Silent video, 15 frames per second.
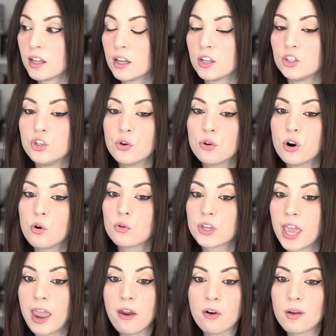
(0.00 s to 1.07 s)
You don't
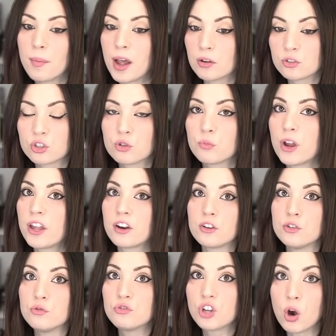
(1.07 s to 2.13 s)
care about Tomb Raider.
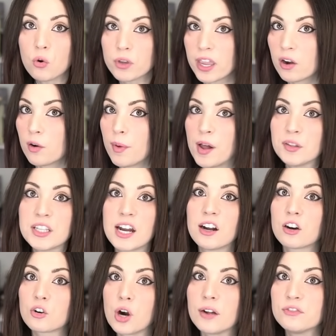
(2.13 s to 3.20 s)
You don't care about
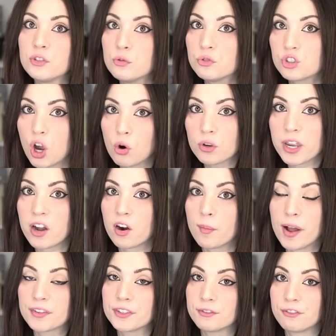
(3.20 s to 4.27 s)
Lara Croft. You don't care
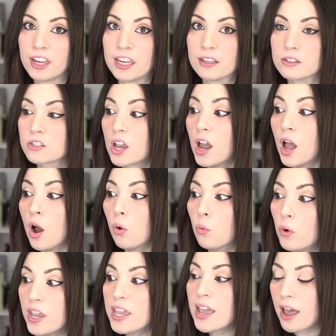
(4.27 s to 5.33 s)
about the fans.
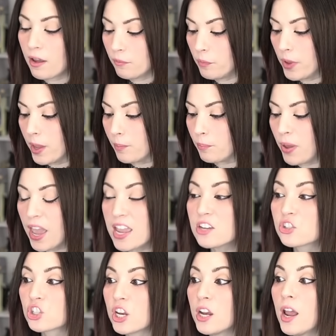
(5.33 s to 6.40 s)
We have been
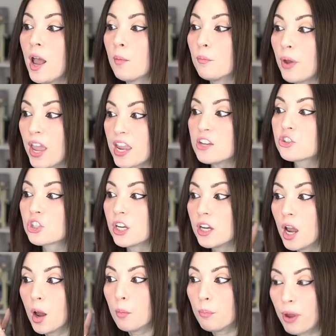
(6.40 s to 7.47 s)
patient, patient,
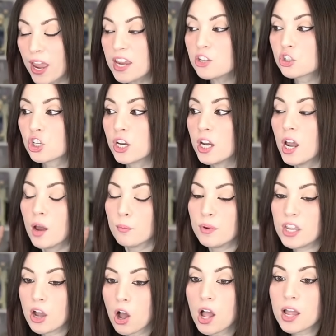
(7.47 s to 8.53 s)
patient,
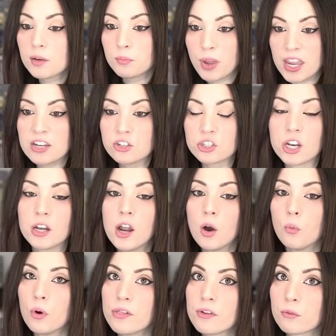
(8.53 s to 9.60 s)
beyond patient
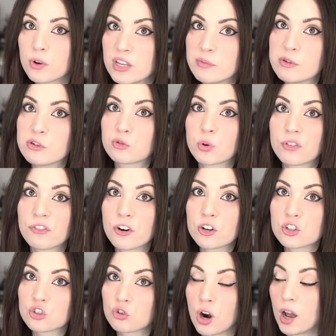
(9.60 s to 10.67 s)
when the reboots were
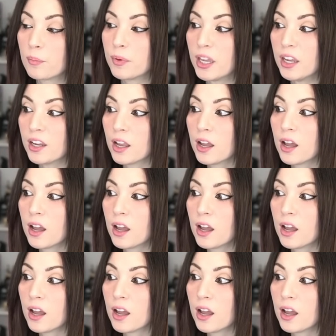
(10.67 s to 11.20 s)
first dropping